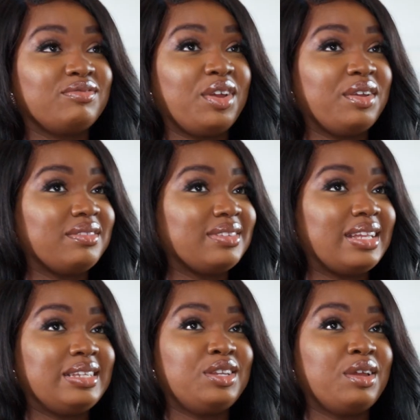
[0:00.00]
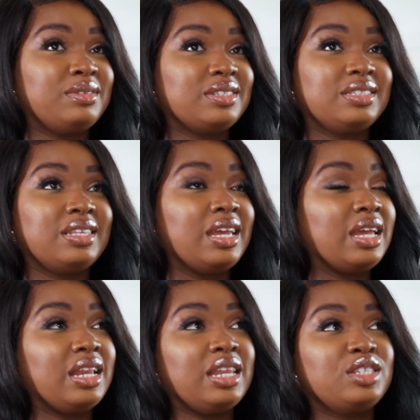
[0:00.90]
you know, just
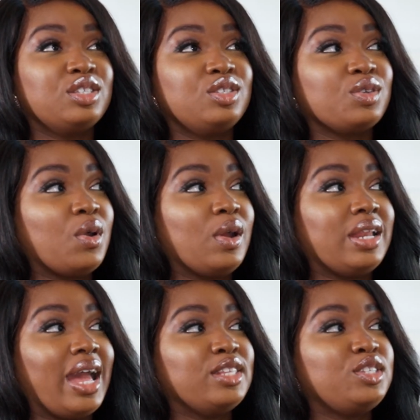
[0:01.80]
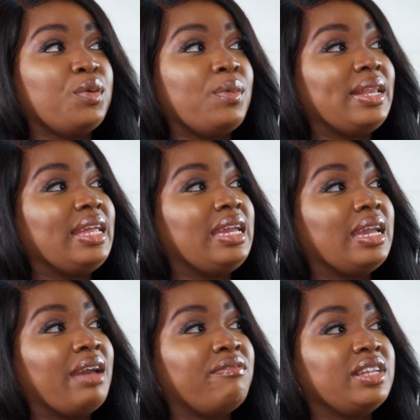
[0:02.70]
listened to God. And so when
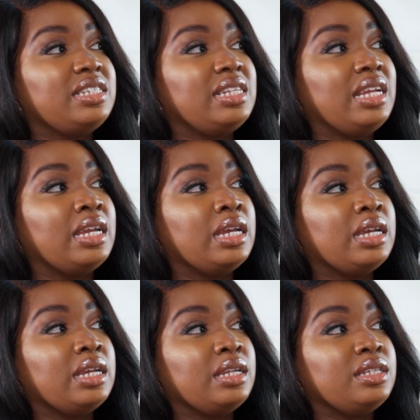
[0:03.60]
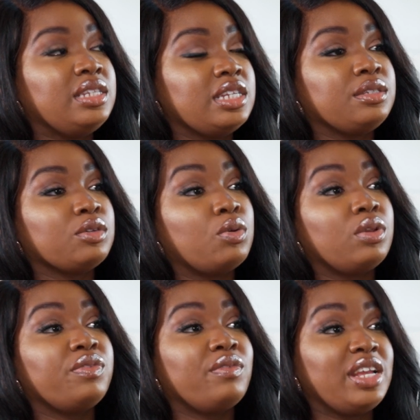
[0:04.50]
he eventually did call
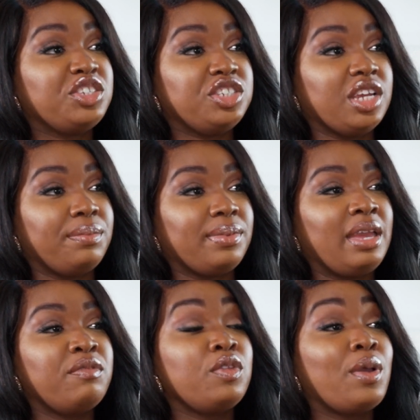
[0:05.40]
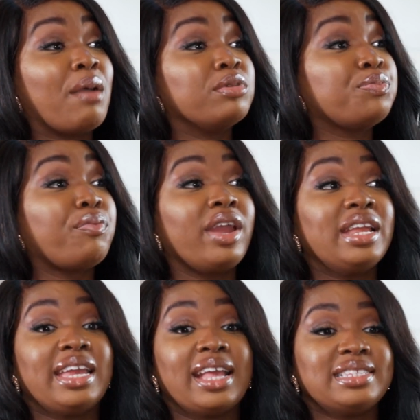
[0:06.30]
off the relationship, even though I was
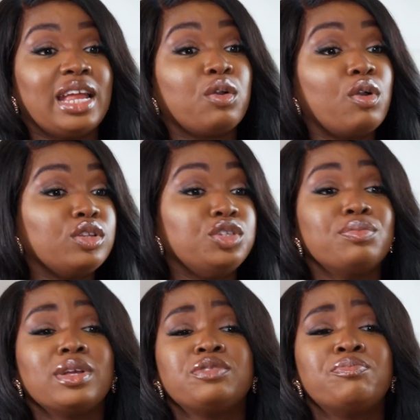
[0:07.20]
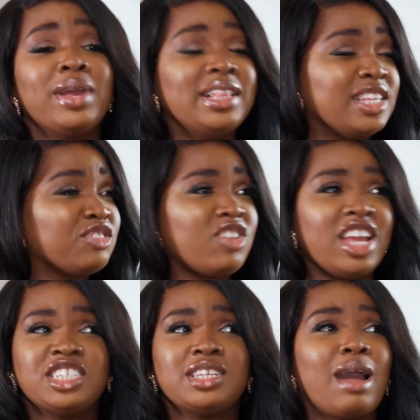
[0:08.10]
praying against that, God, you must mend this
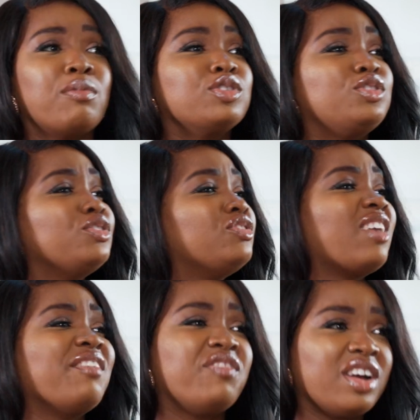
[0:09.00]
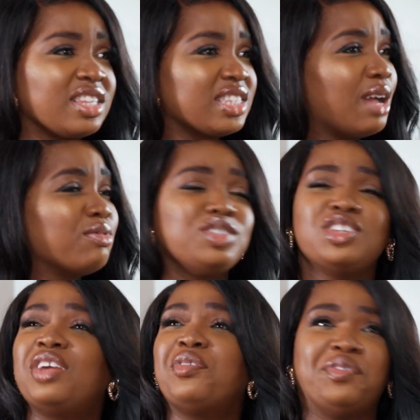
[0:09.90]
relationship. I was doing dry fast. I was
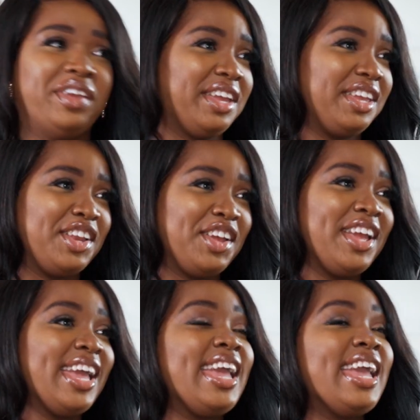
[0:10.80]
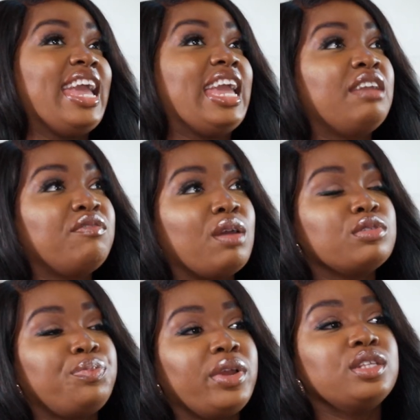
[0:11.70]
doing everything, you know. Even though I
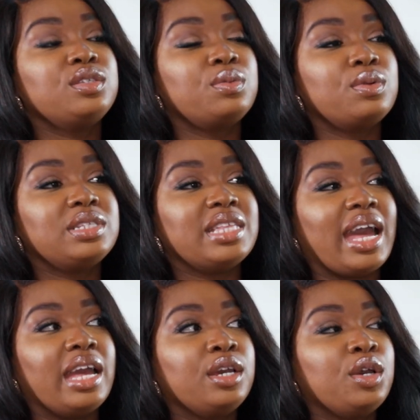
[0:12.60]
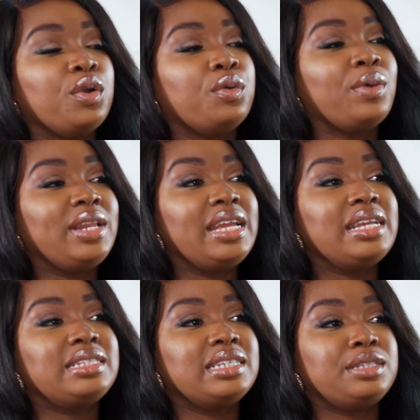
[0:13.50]
was praying towards that, when
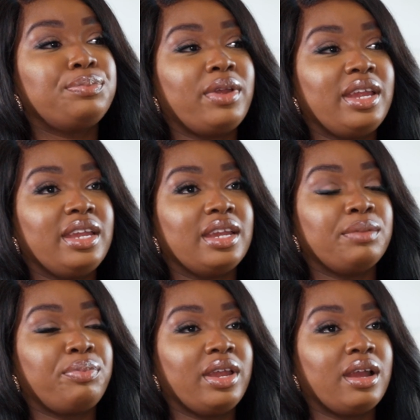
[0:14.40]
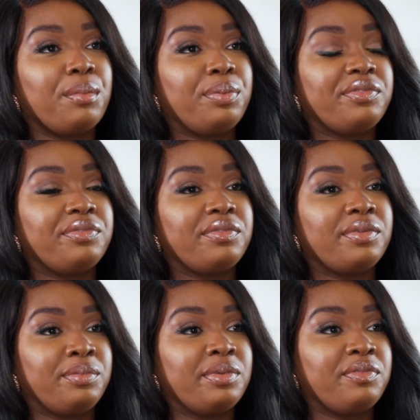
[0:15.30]
he did break up
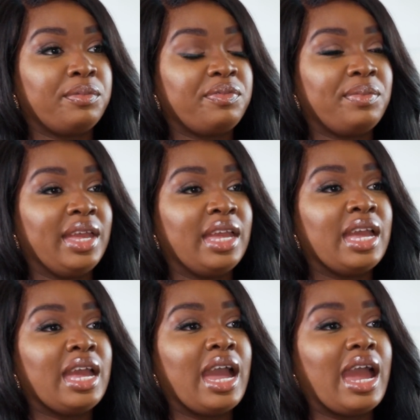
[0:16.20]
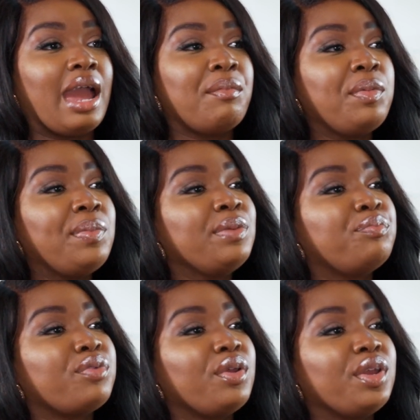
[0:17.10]
with me, I remember being
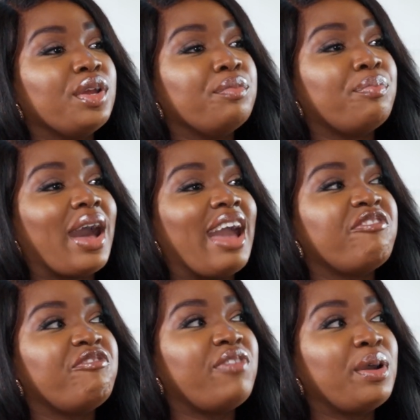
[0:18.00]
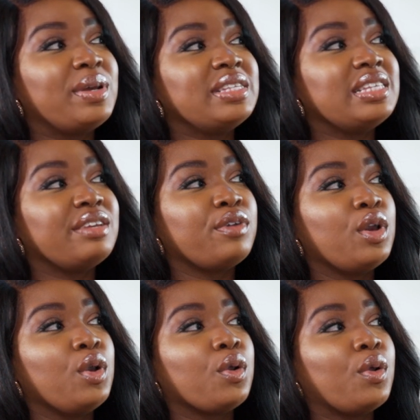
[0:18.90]
broken, but I felt as if
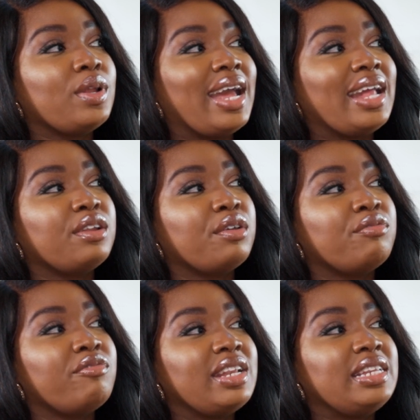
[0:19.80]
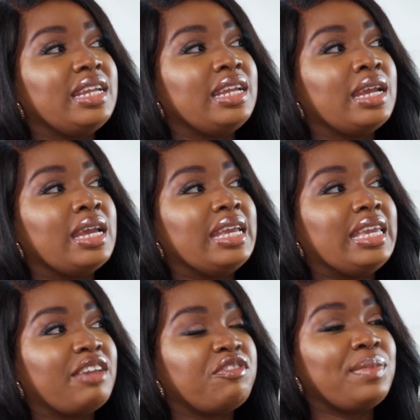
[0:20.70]
God had already
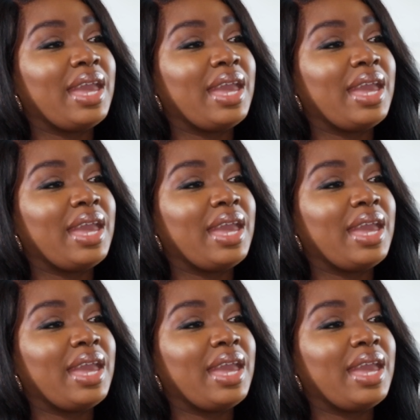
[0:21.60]
given